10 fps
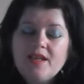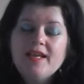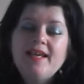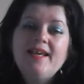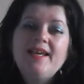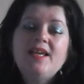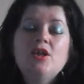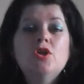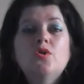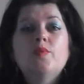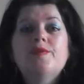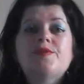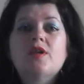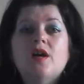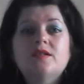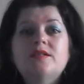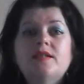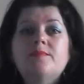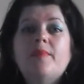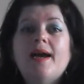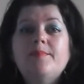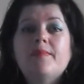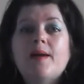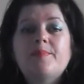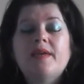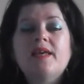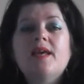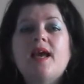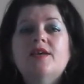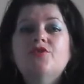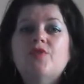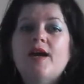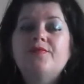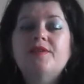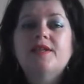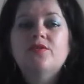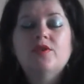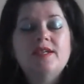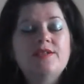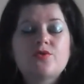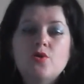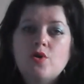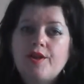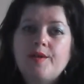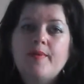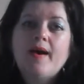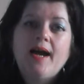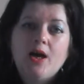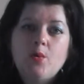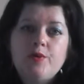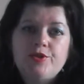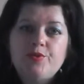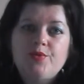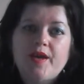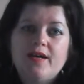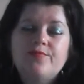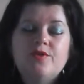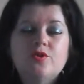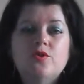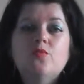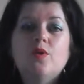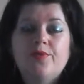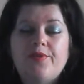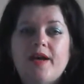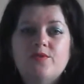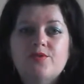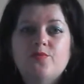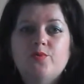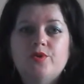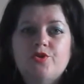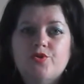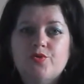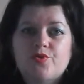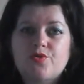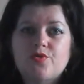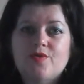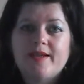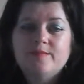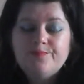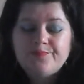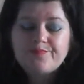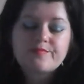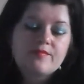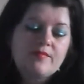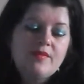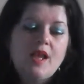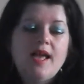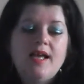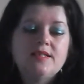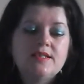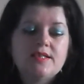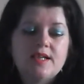Here we've started mind mapping and drafting, or at least talking about how we do that for your 1,000 word short story. And